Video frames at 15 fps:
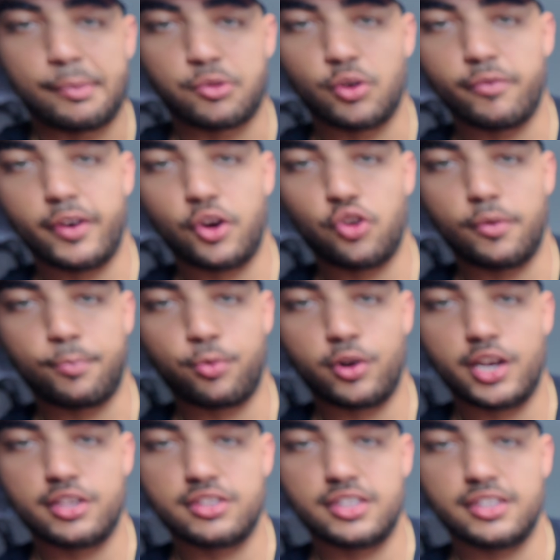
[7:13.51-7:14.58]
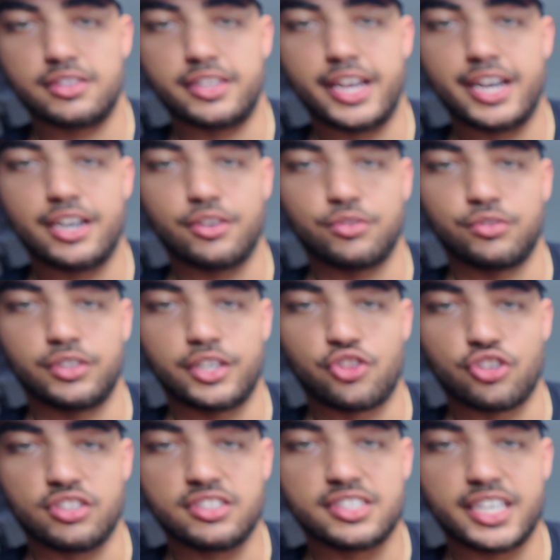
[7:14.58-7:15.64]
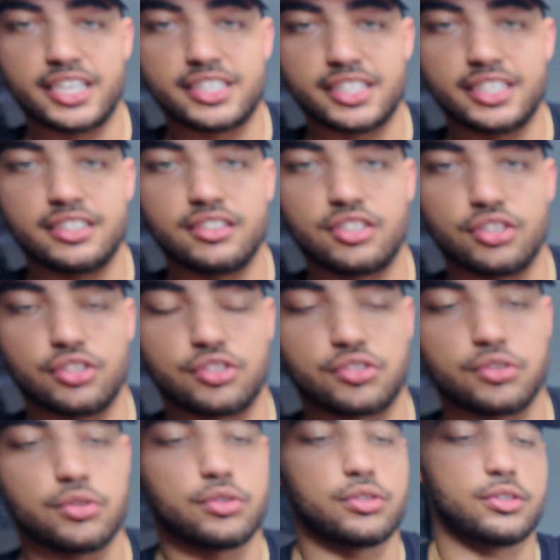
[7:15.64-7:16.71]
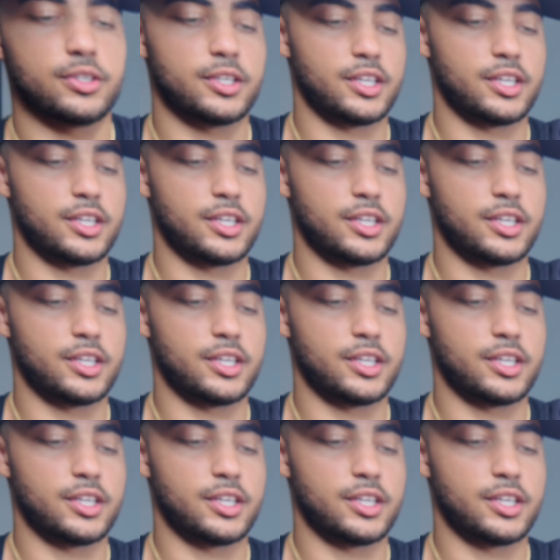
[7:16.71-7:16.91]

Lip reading: So if I go to press this down, it just sinks into the sole.